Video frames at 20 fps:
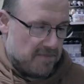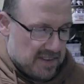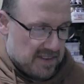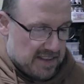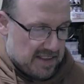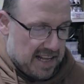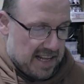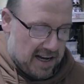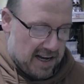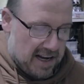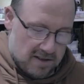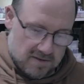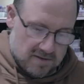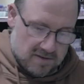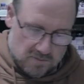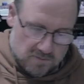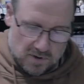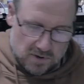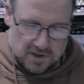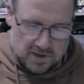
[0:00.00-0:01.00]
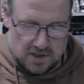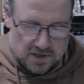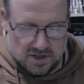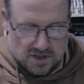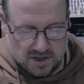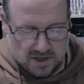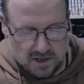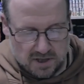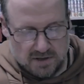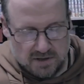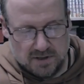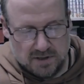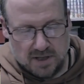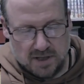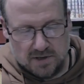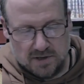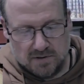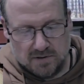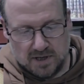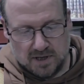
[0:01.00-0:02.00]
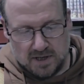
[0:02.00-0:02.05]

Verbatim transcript: Now, what does Talou do